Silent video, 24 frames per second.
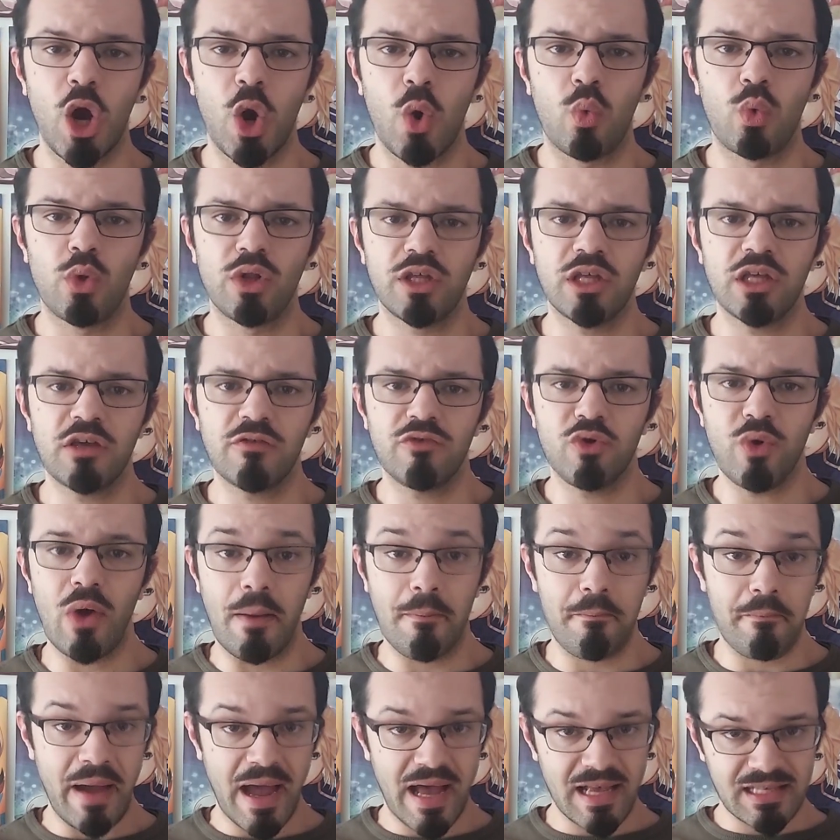will give you a
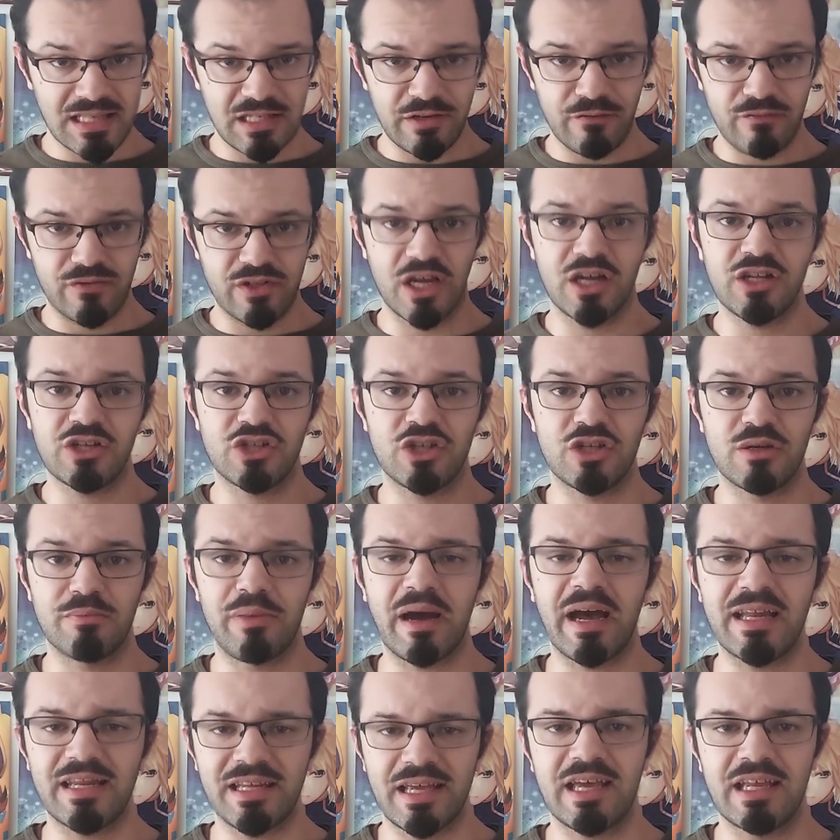massive dungeon
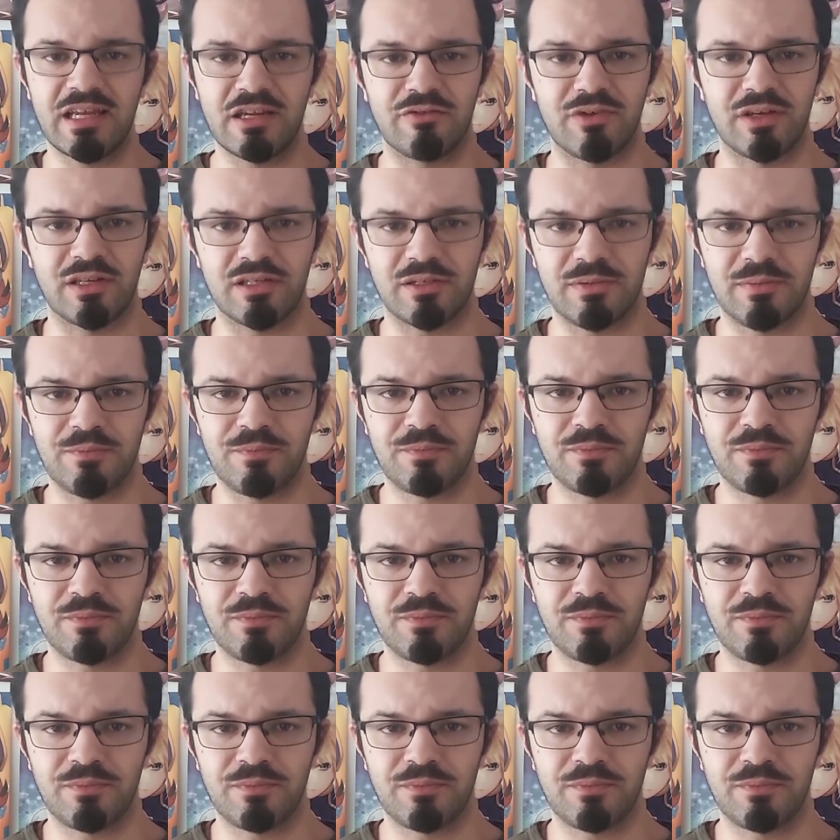by the end of it.